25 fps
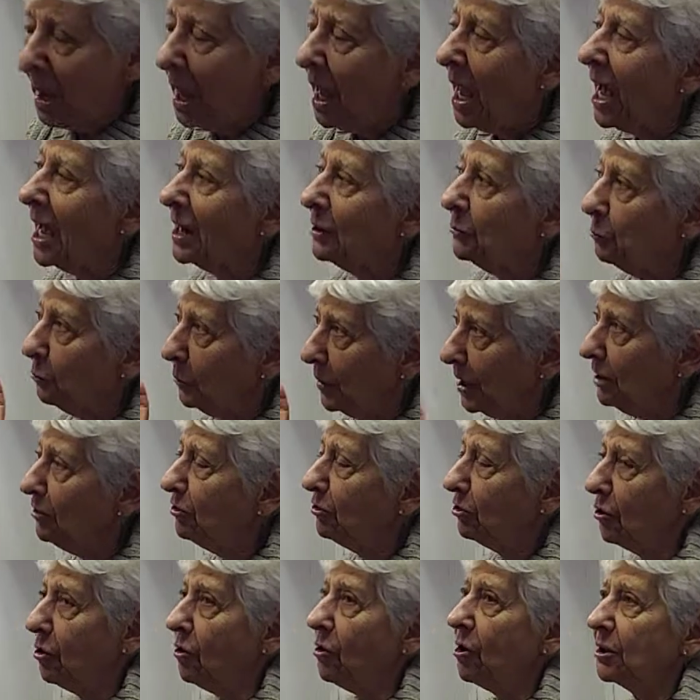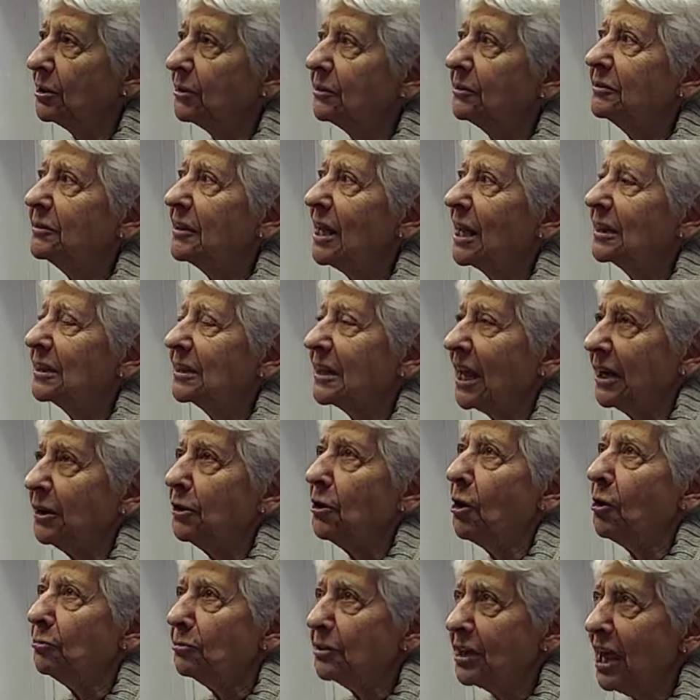And we thought that they
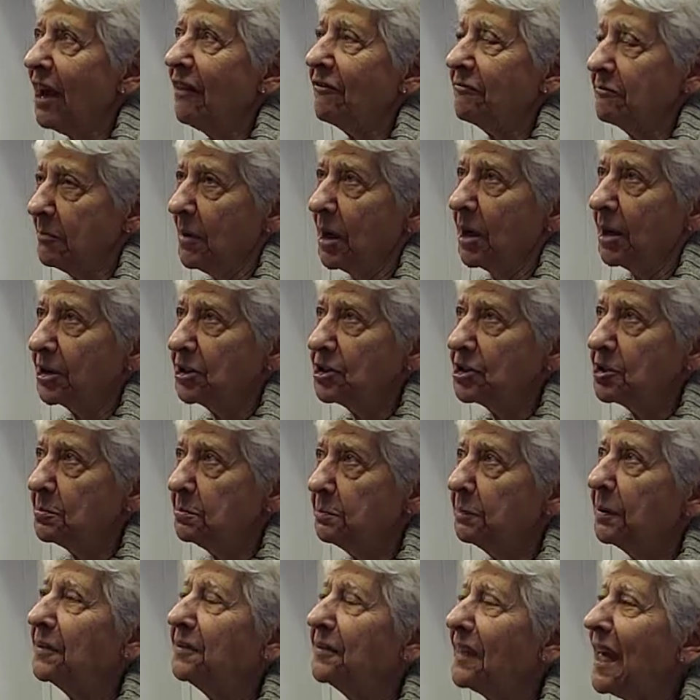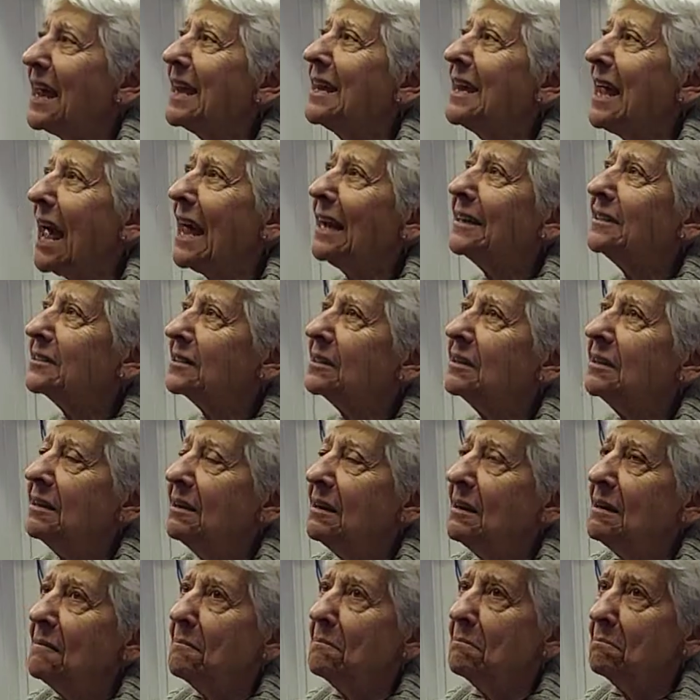don't have much, but they get
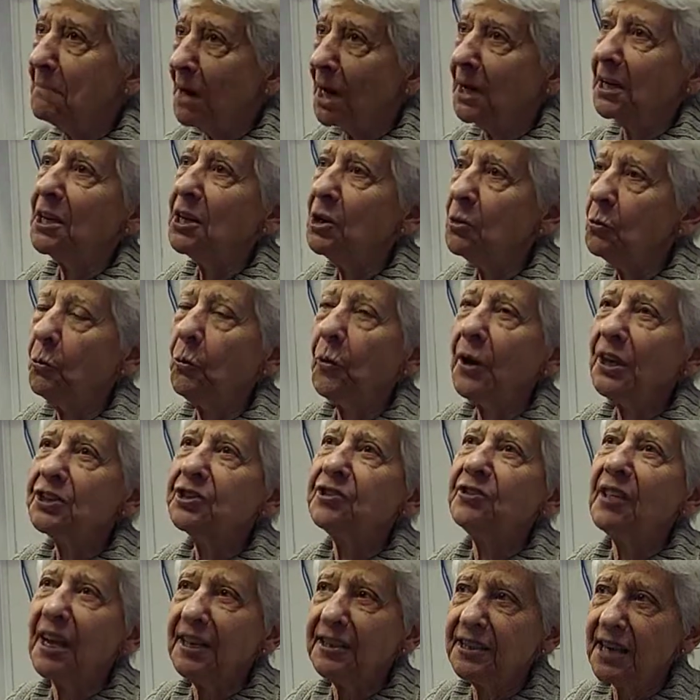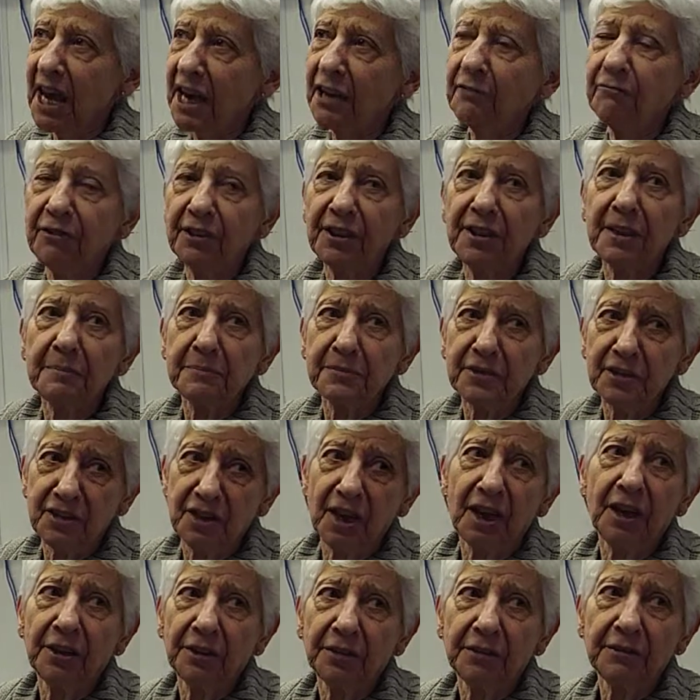money which they take for
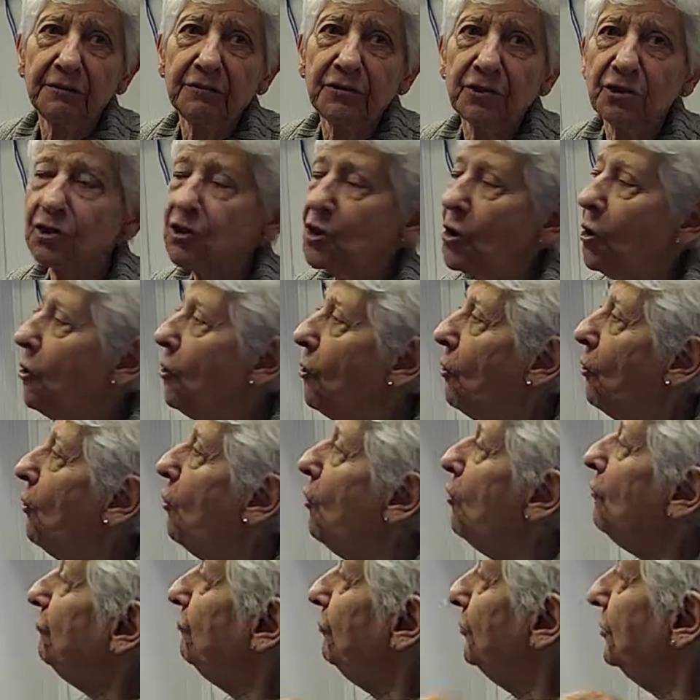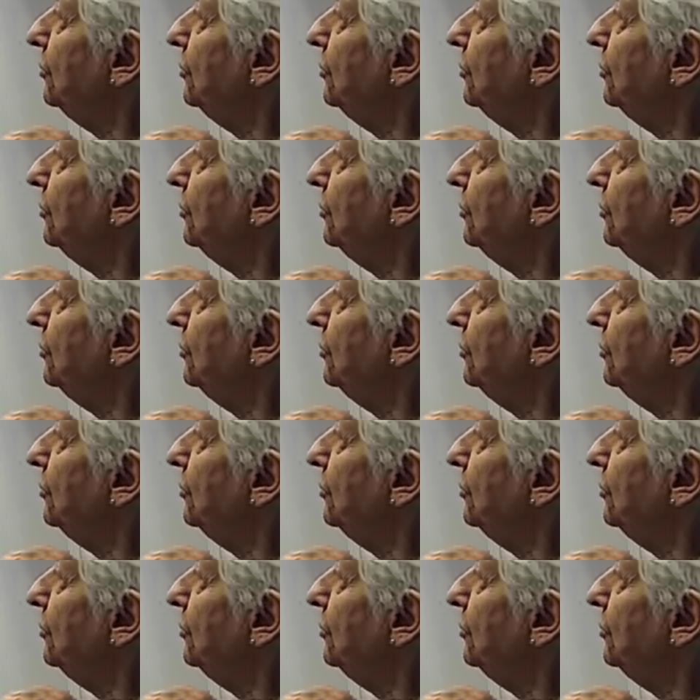themselves or for